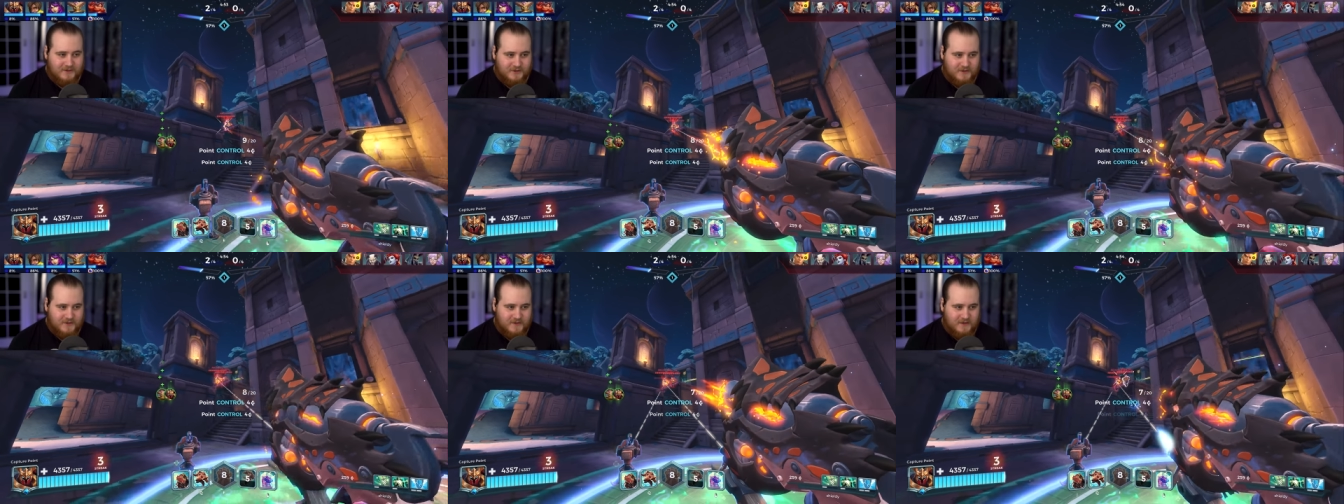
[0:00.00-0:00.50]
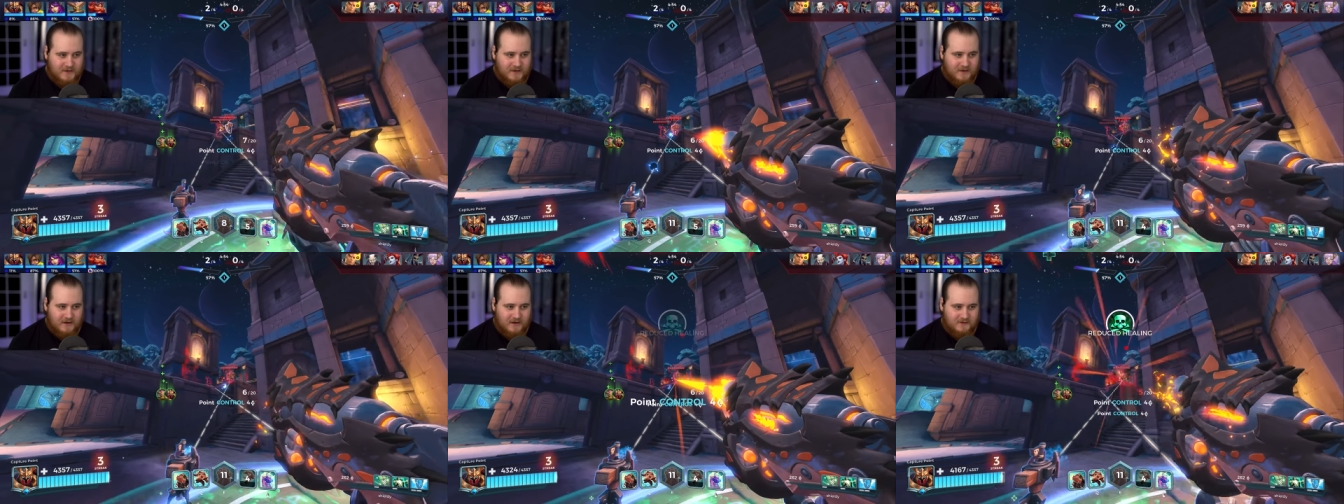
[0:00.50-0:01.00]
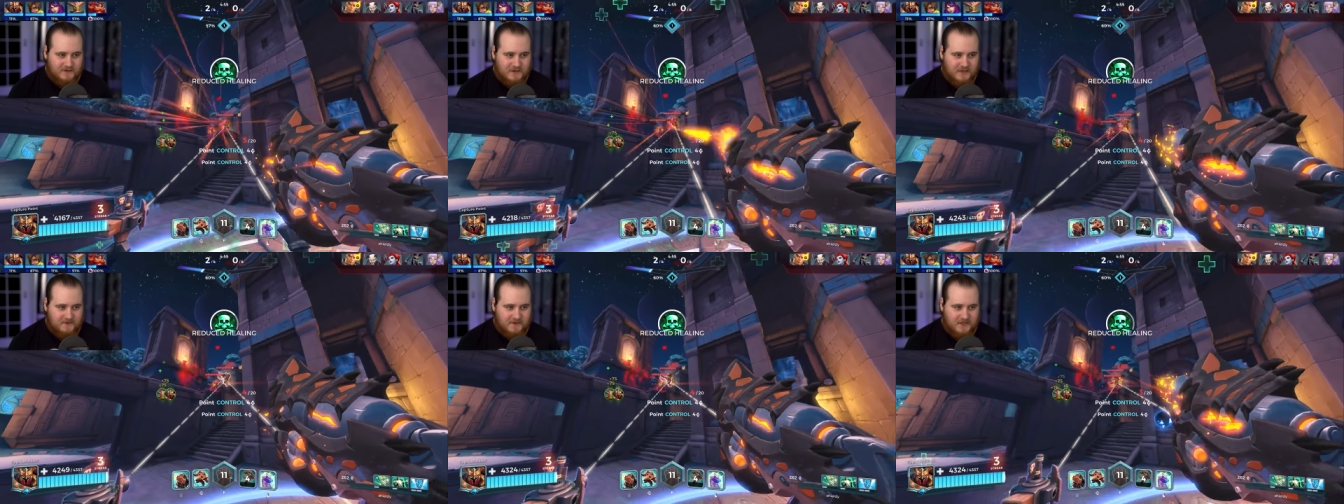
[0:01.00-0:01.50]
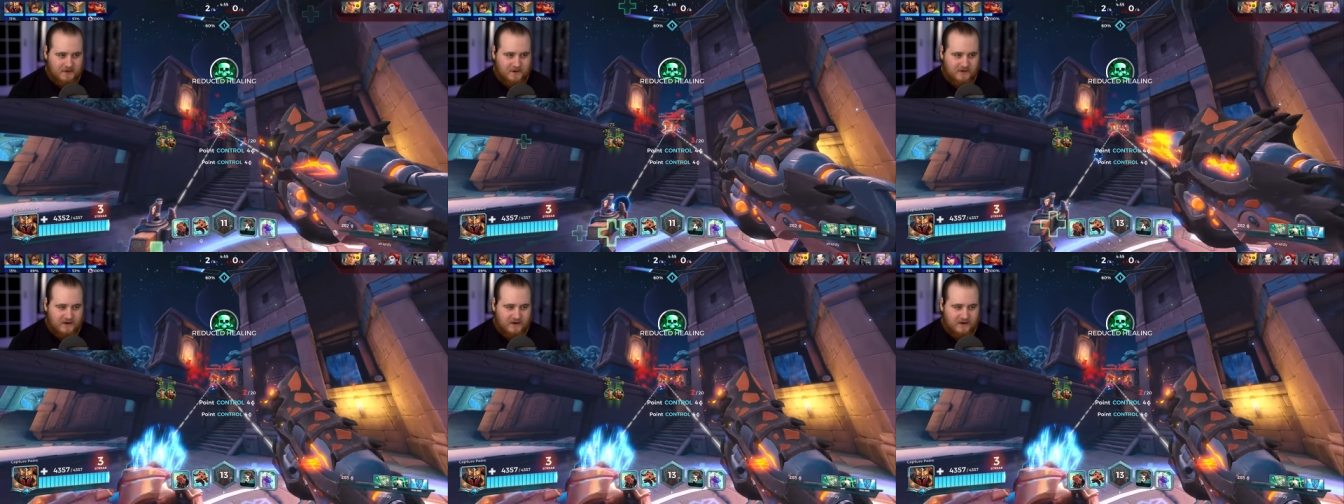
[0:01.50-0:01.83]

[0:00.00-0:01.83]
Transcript: is just enough to keep us up, I